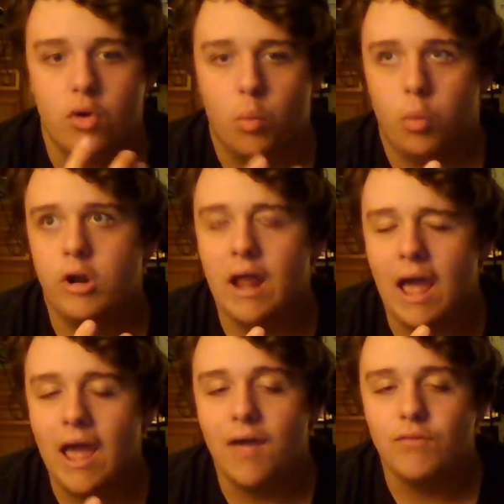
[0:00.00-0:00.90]
We're going to
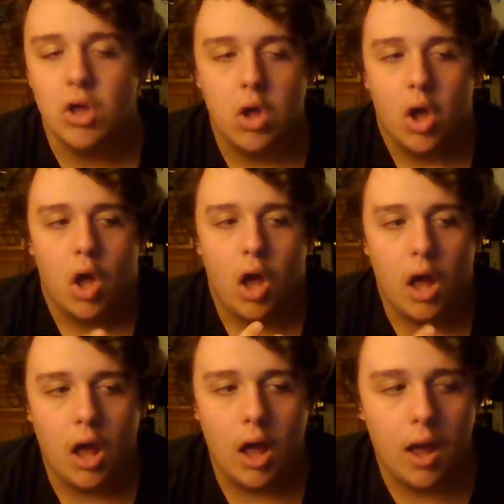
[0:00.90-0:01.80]
have
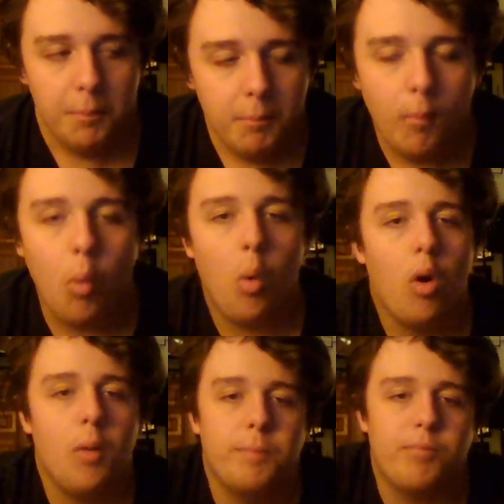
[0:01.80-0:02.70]
a more
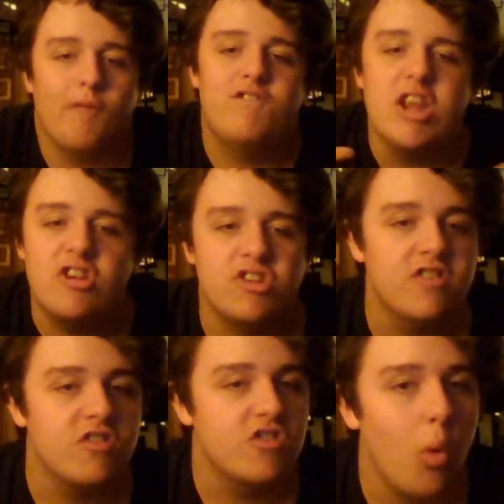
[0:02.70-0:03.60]
proficient
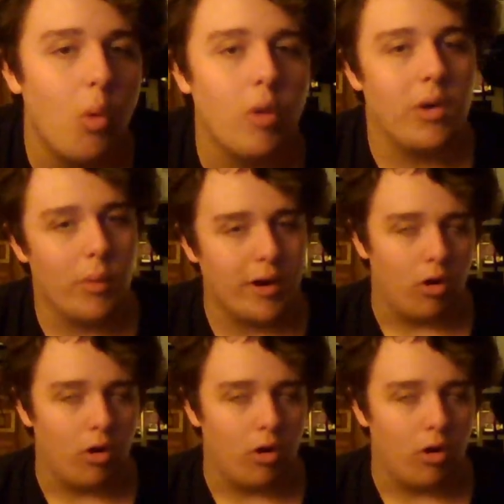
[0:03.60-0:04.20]
scoring winger.